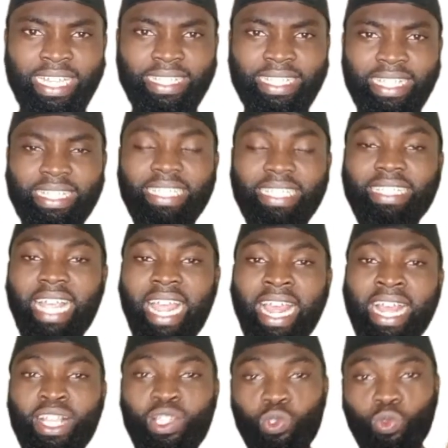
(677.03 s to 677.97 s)
since it
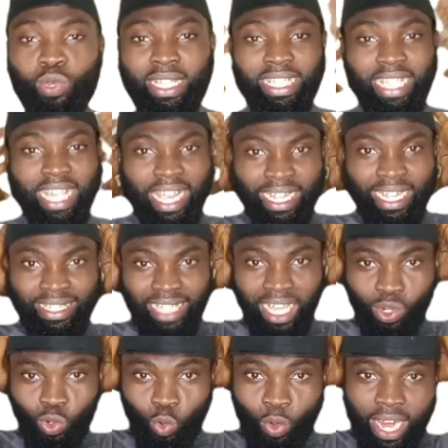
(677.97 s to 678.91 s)
ends with a
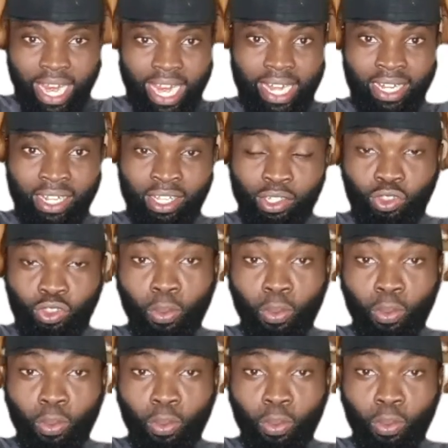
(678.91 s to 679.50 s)
tanween,